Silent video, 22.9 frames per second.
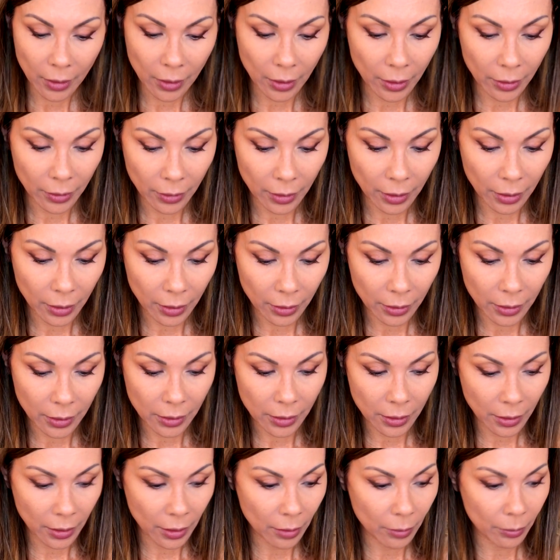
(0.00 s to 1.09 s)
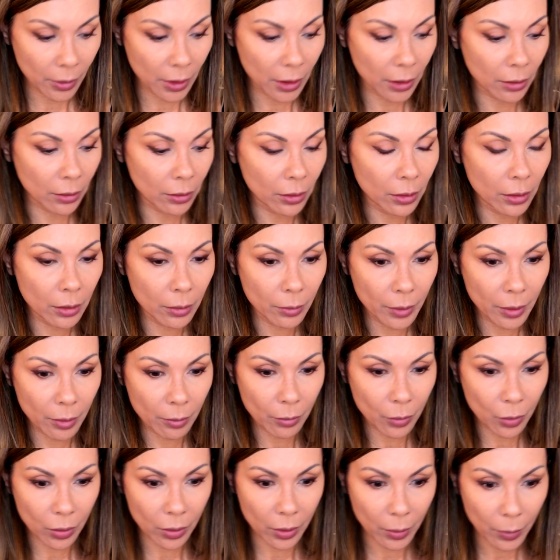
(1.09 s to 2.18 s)
I think I need to come in a little bit
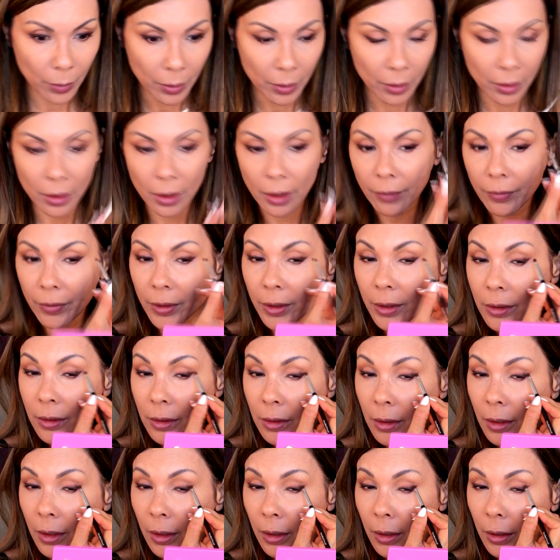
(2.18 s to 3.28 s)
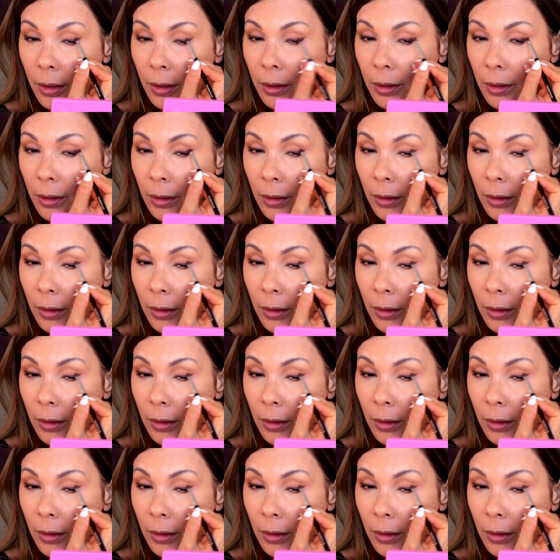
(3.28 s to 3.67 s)
more on this side.